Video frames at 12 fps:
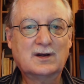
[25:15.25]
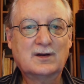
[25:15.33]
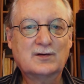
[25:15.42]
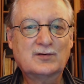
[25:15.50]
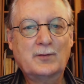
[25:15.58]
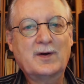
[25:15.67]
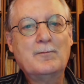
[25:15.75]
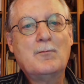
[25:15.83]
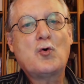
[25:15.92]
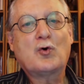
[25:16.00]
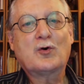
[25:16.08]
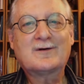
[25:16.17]
somewhat
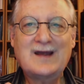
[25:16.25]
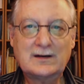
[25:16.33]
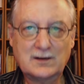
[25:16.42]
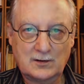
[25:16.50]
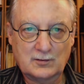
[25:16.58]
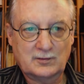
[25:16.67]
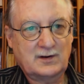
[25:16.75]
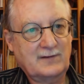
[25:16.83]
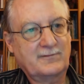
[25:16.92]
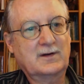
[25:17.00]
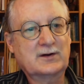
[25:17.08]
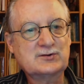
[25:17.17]
more technical
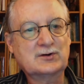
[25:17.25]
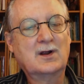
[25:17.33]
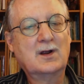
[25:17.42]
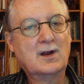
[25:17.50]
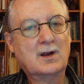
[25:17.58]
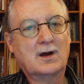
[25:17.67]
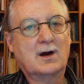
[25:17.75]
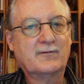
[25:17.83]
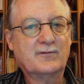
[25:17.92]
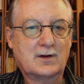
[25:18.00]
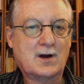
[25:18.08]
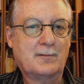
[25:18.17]
definition
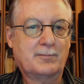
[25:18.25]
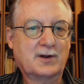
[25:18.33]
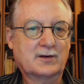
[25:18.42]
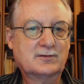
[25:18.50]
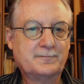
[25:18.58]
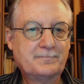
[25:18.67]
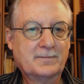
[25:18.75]
of the complex.